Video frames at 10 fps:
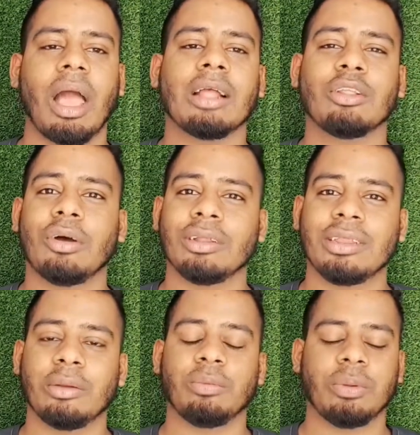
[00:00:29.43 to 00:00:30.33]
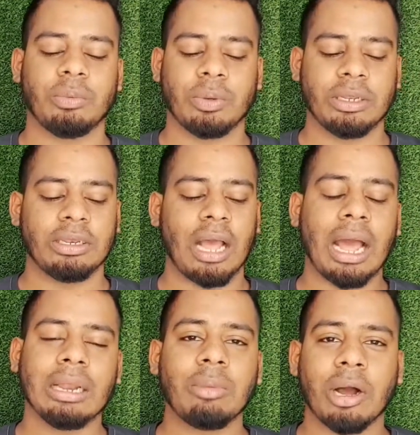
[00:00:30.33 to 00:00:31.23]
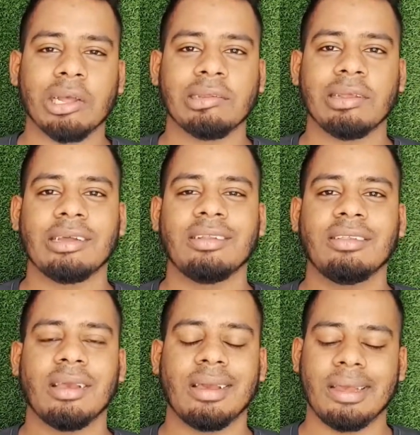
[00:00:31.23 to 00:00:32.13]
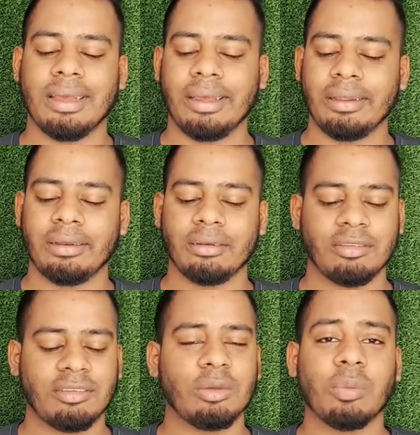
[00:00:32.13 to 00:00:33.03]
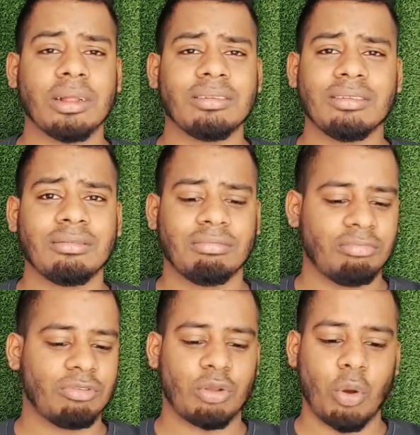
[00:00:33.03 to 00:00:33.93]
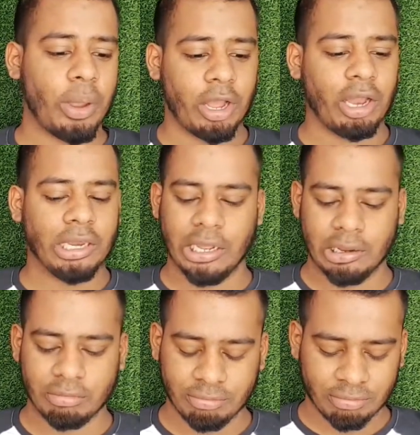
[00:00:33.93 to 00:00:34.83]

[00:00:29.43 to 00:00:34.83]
I thought that we would unbox it and see what's going on here.